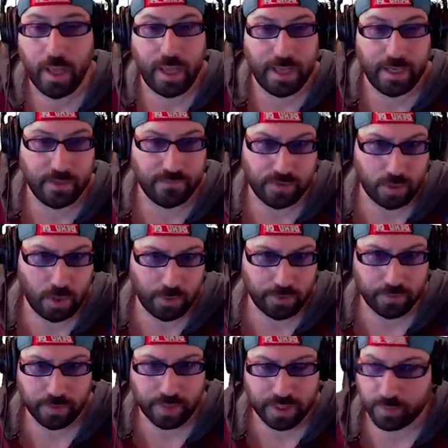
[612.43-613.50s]
and if you go
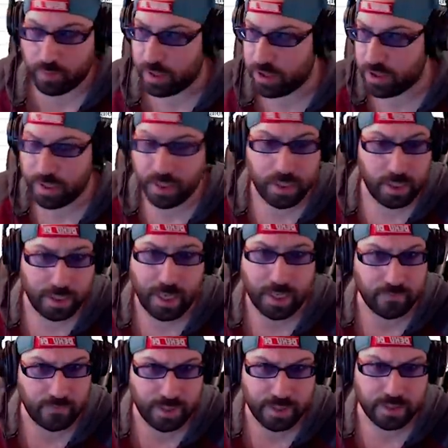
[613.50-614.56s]
through this spreadsheet
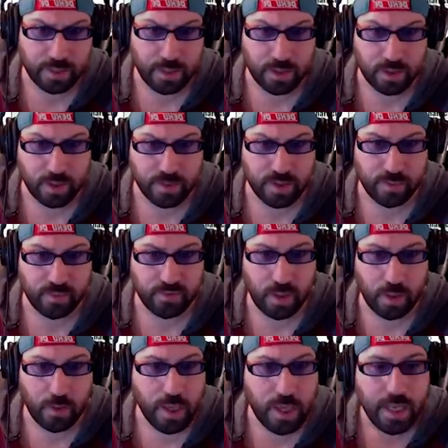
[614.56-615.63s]
again links in the description
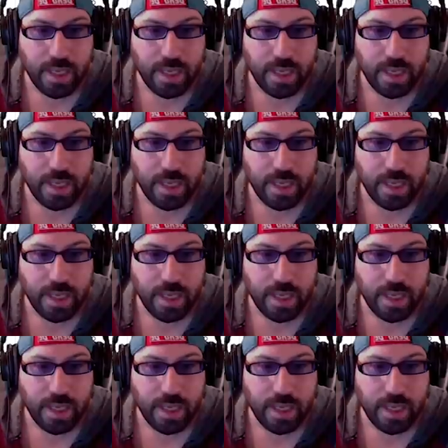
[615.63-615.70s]
below